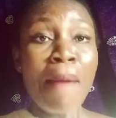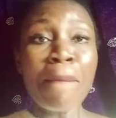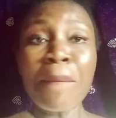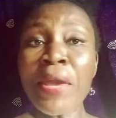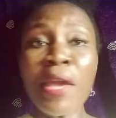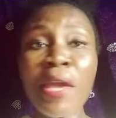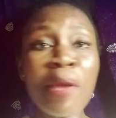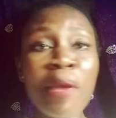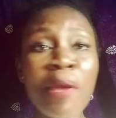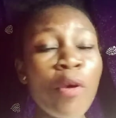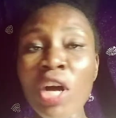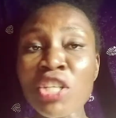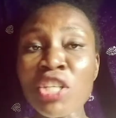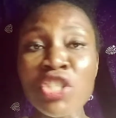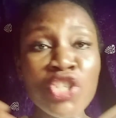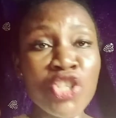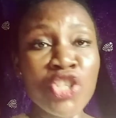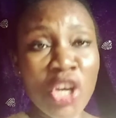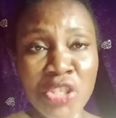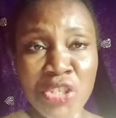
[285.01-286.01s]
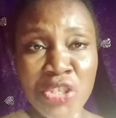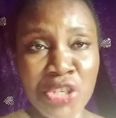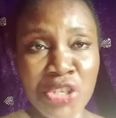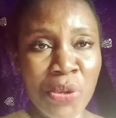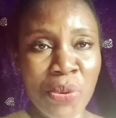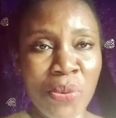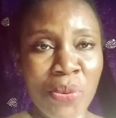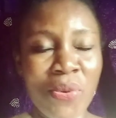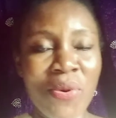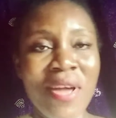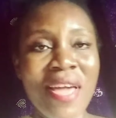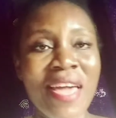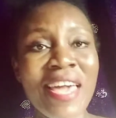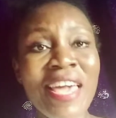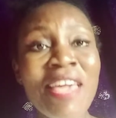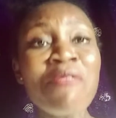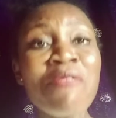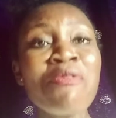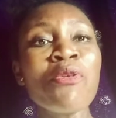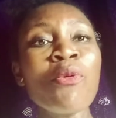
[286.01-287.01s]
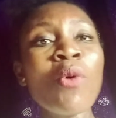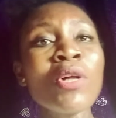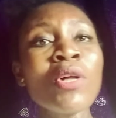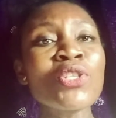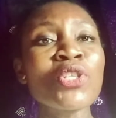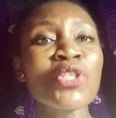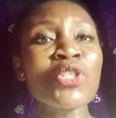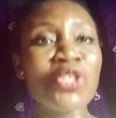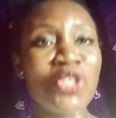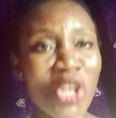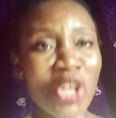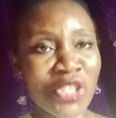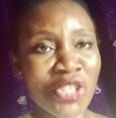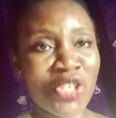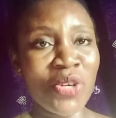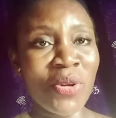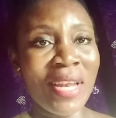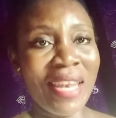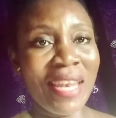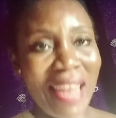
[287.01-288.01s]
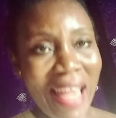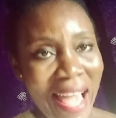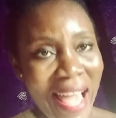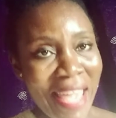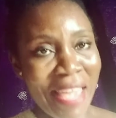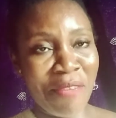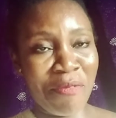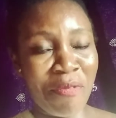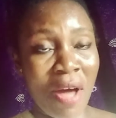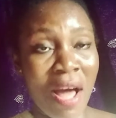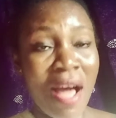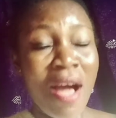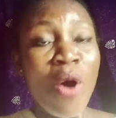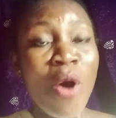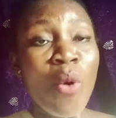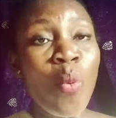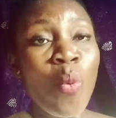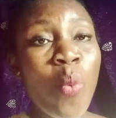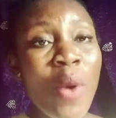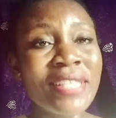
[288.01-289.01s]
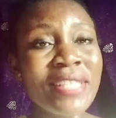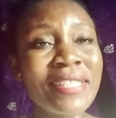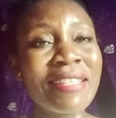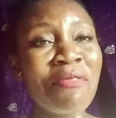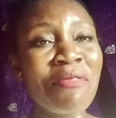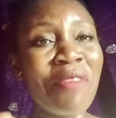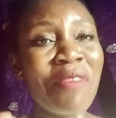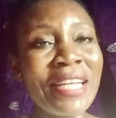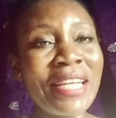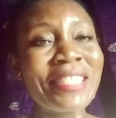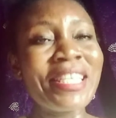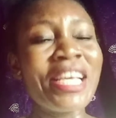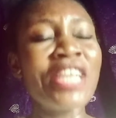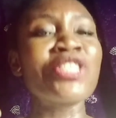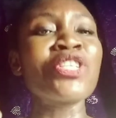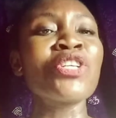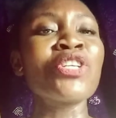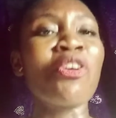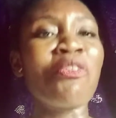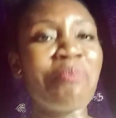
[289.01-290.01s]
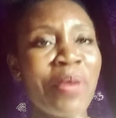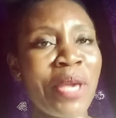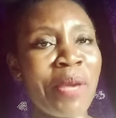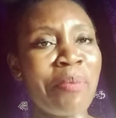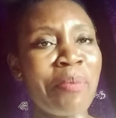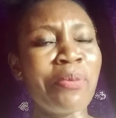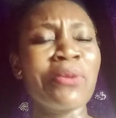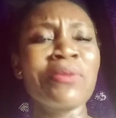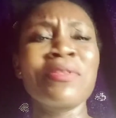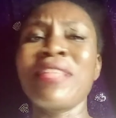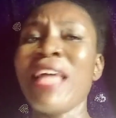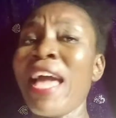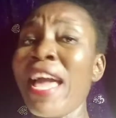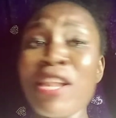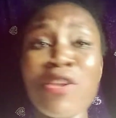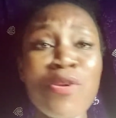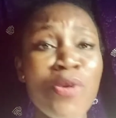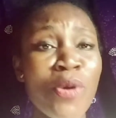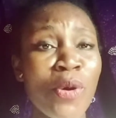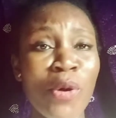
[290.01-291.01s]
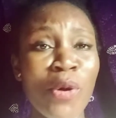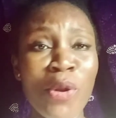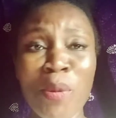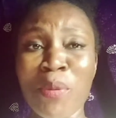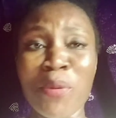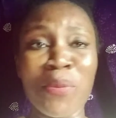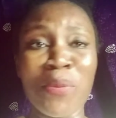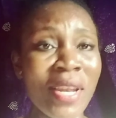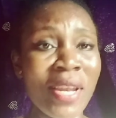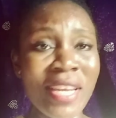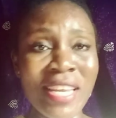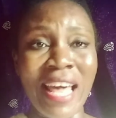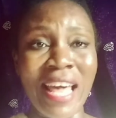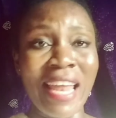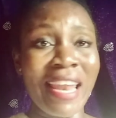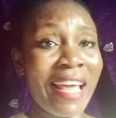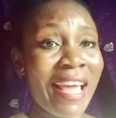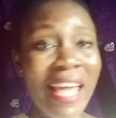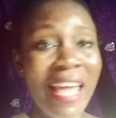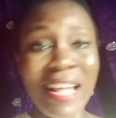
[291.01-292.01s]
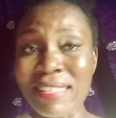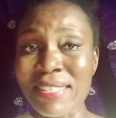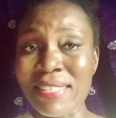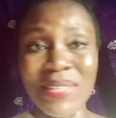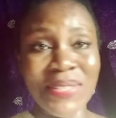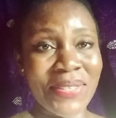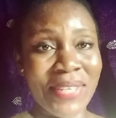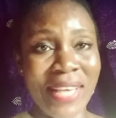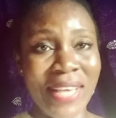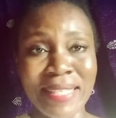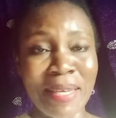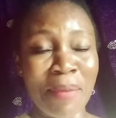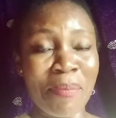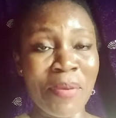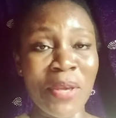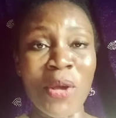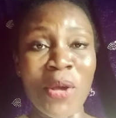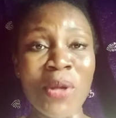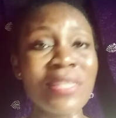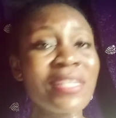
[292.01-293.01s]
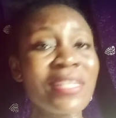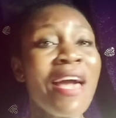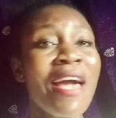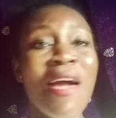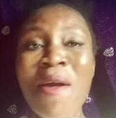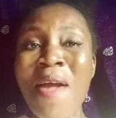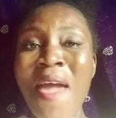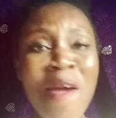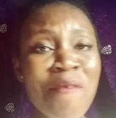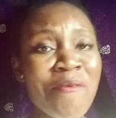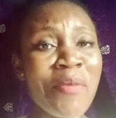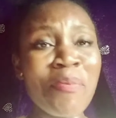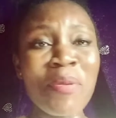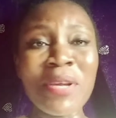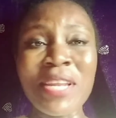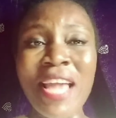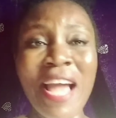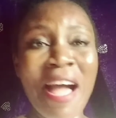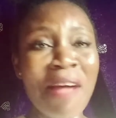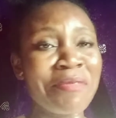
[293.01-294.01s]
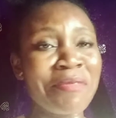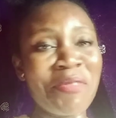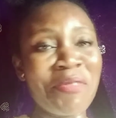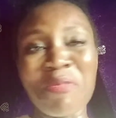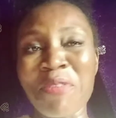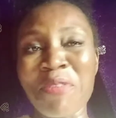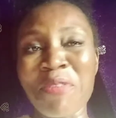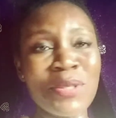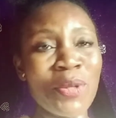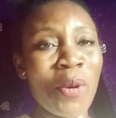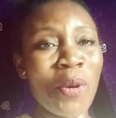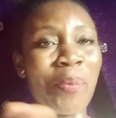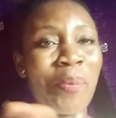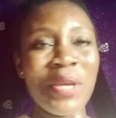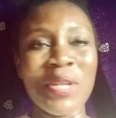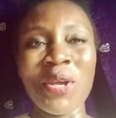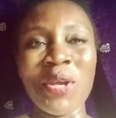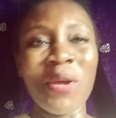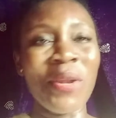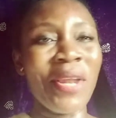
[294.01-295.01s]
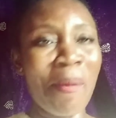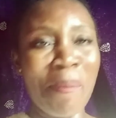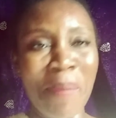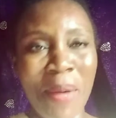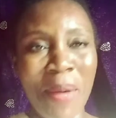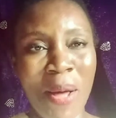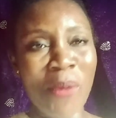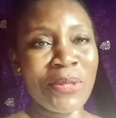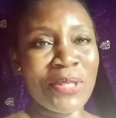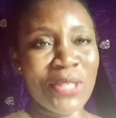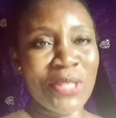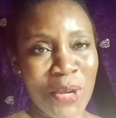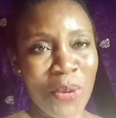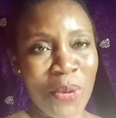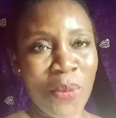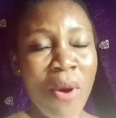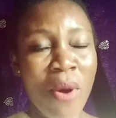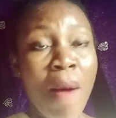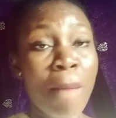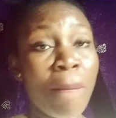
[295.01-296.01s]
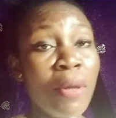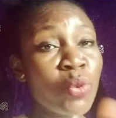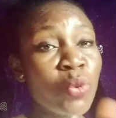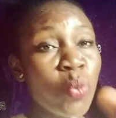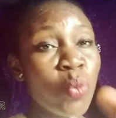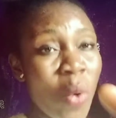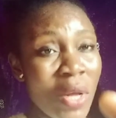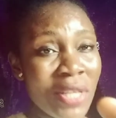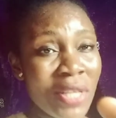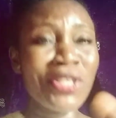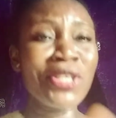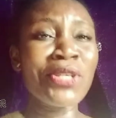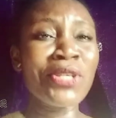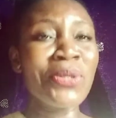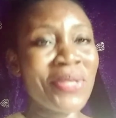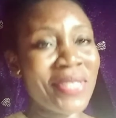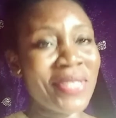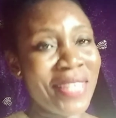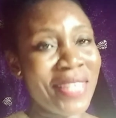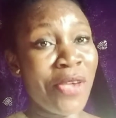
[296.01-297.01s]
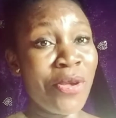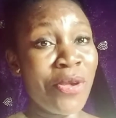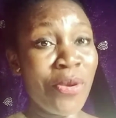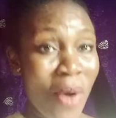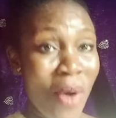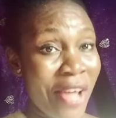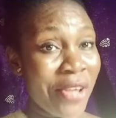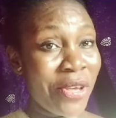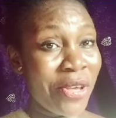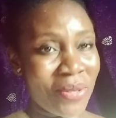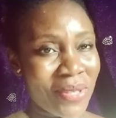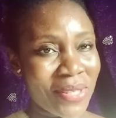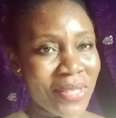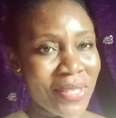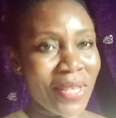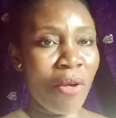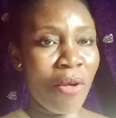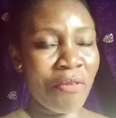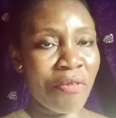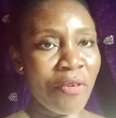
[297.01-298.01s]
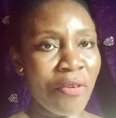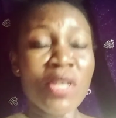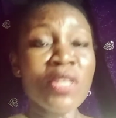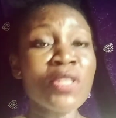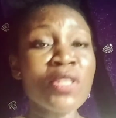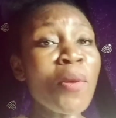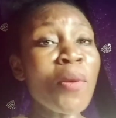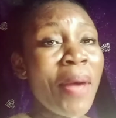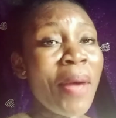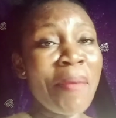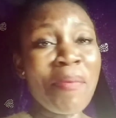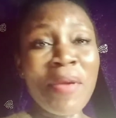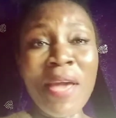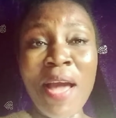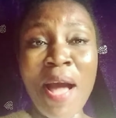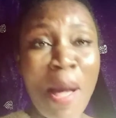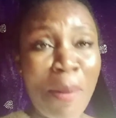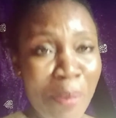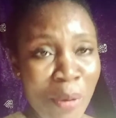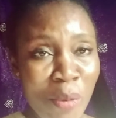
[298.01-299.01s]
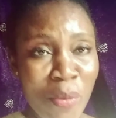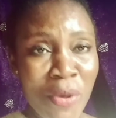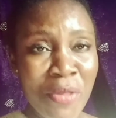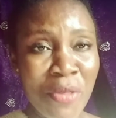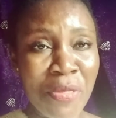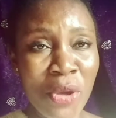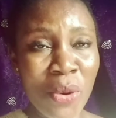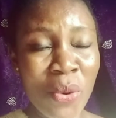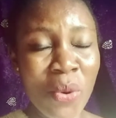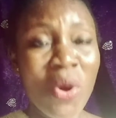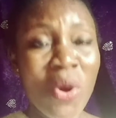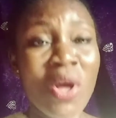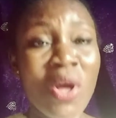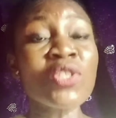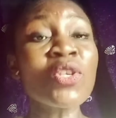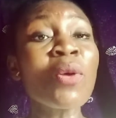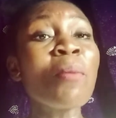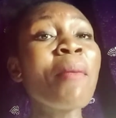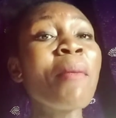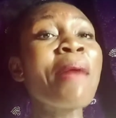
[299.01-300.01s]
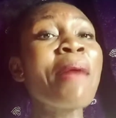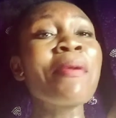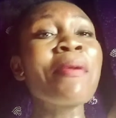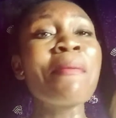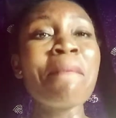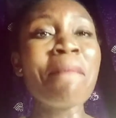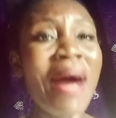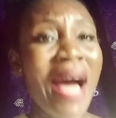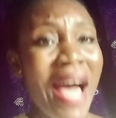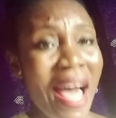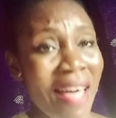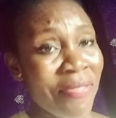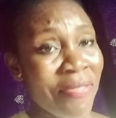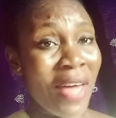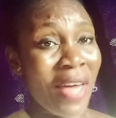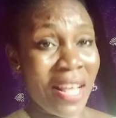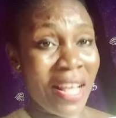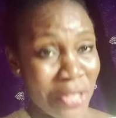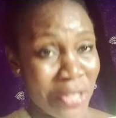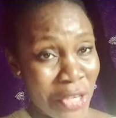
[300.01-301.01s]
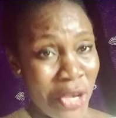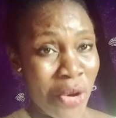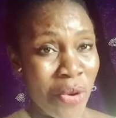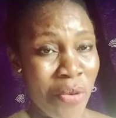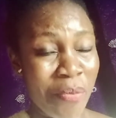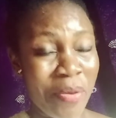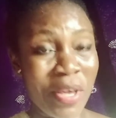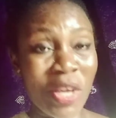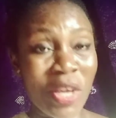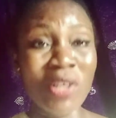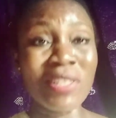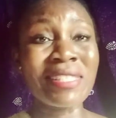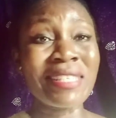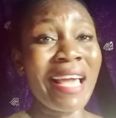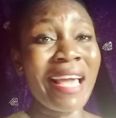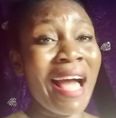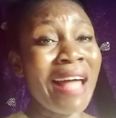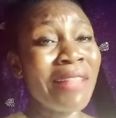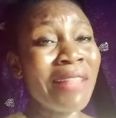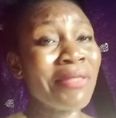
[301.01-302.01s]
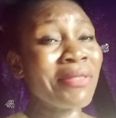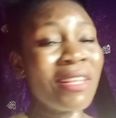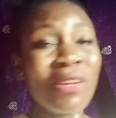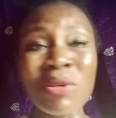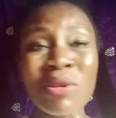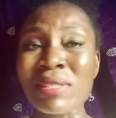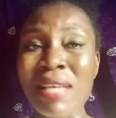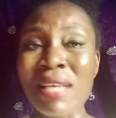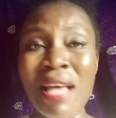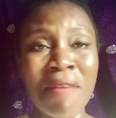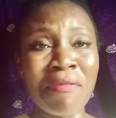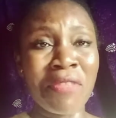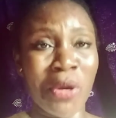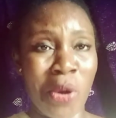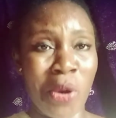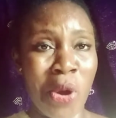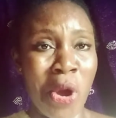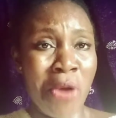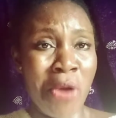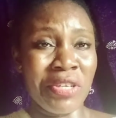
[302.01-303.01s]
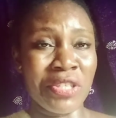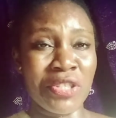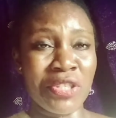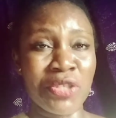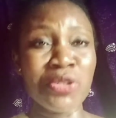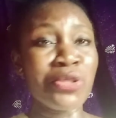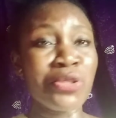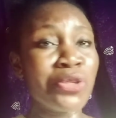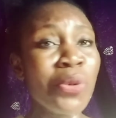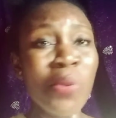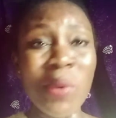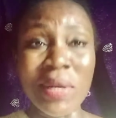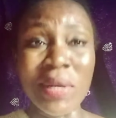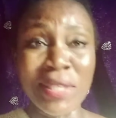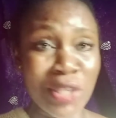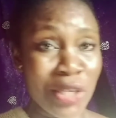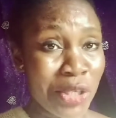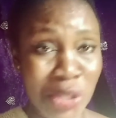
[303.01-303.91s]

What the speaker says: People can judge you. If you want to judge your life with the validation of people, then you're going to be running at a skater, because Everybody have different opinion about you, but what do you say you are yourself? Some might be happy with you, some might be mad at you because they don't have the courage to do what you